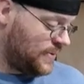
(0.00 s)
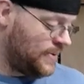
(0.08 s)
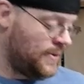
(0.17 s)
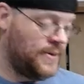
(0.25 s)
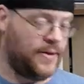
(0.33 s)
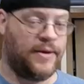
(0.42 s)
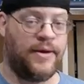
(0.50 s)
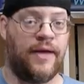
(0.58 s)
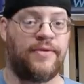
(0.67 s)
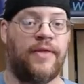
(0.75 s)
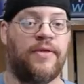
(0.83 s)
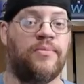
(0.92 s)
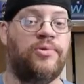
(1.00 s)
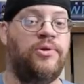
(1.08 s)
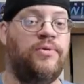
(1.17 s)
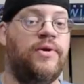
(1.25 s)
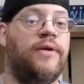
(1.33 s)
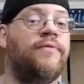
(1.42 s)
And then the Blu-ray
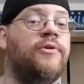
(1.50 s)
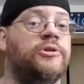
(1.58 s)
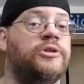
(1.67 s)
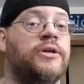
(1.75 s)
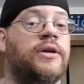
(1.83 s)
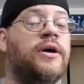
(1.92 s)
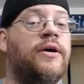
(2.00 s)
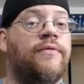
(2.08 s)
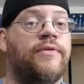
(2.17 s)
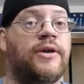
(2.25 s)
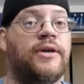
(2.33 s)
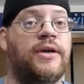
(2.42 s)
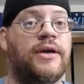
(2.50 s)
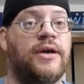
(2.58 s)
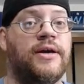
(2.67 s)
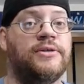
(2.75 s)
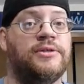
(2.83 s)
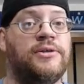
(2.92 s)
version of Kick-Ass
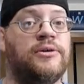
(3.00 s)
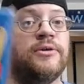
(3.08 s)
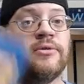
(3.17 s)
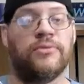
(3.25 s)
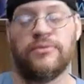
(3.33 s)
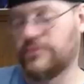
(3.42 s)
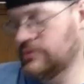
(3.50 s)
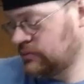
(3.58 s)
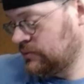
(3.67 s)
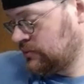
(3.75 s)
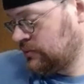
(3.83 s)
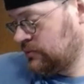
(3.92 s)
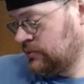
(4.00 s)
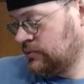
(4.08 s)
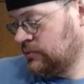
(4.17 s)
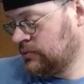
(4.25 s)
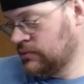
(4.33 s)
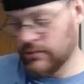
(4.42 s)
2.
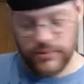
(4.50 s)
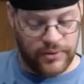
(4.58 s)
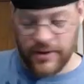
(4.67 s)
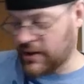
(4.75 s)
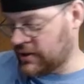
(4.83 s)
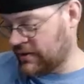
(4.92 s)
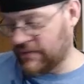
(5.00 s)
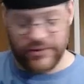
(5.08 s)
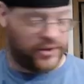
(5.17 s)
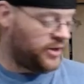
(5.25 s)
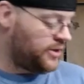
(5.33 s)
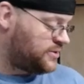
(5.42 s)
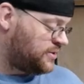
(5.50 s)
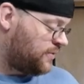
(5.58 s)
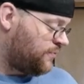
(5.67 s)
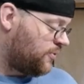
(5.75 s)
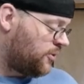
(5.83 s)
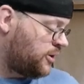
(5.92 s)
That definitely needs a
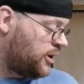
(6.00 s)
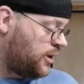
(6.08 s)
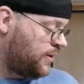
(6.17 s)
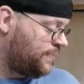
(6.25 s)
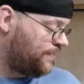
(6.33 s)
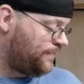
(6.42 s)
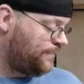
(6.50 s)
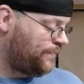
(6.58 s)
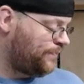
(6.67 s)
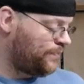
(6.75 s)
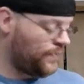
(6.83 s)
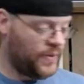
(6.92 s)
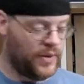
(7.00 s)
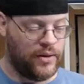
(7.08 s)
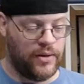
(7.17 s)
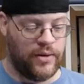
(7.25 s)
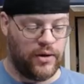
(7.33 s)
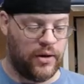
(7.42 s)
4K.
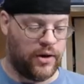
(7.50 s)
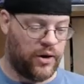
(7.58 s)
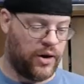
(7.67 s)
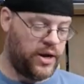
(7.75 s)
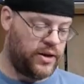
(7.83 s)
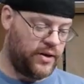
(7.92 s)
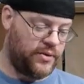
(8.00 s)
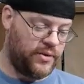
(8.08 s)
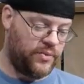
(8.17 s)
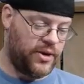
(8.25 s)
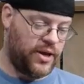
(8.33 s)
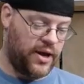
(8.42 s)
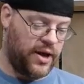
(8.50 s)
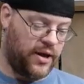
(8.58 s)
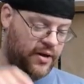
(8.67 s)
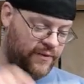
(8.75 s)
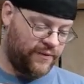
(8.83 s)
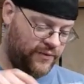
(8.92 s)
All right, and then we have
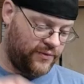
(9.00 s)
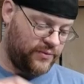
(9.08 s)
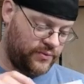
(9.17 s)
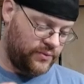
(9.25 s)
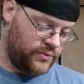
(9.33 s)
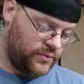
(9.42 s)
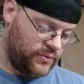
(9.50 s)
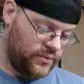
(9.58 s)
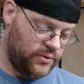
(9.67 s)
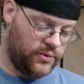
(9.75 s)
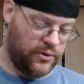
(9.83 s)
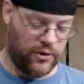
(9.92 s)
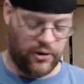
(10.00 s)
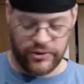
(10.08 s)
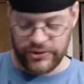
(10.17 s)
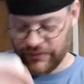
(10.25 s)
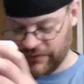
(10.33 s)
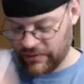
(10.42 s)
also from